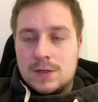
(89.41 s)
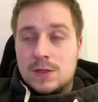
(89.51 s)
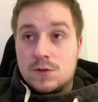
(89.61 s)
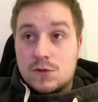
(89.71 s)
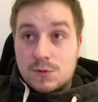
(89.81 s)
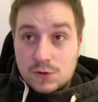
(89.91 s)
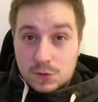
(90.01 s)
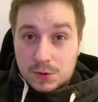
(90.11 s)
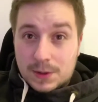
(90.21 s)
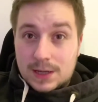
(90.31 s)
It's going to be
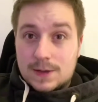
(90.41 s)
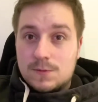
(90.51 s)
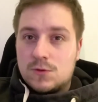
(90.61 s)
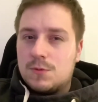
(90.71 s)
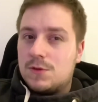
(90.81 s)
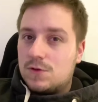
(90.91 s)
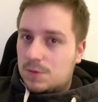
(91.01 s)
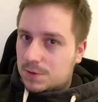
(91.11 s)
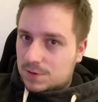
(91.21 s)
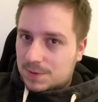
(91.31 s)
super quick, it's going to be
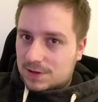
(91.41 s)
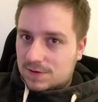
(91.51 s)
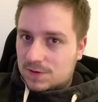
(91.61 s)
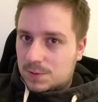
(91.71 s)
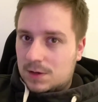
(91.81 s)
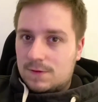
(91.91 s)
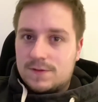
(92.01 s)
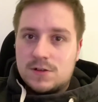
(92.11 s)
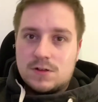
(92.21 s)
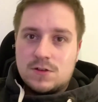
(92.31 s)
super expensive as well.
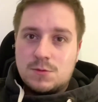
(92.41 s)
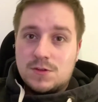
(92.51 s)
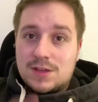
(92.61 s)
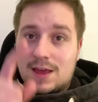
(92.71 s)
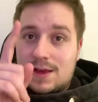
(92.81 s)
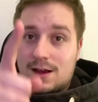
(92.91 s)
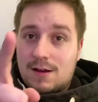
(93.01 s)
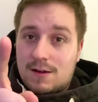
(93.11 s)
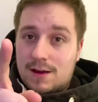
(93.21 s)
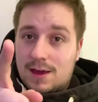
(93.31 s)
First customers get that
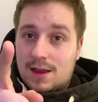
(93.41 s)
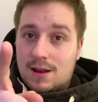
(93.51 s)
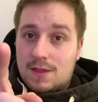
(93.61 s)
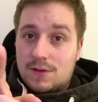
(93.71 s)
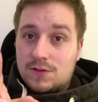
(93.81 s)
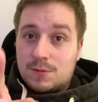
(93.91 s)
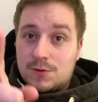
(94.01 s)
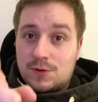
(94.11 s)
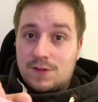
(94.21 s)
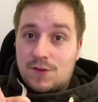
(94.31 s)
car in the summer,
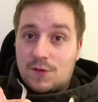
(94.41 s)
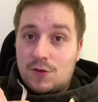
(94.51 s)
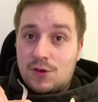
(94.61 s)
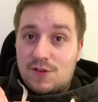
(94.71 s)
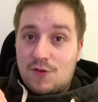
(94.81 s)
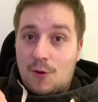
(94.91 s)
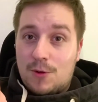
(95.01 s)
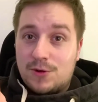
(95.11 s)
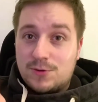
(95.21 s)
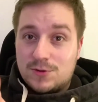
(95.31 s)
so you've got
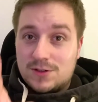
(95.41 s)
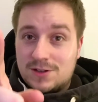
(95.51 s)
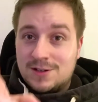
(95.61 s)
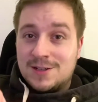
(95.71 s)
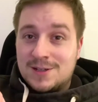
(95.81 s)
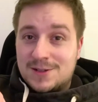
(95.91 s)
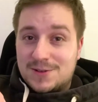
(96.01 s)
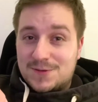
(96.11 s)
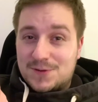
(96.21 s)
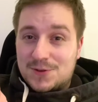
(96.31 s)
one on order.
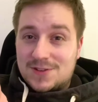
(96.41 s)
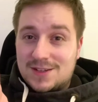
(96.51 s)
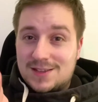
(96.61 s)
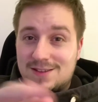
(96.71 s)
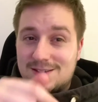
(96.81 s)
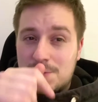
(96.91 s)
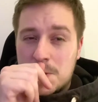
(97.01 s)
Look forward to seeing it in the summer.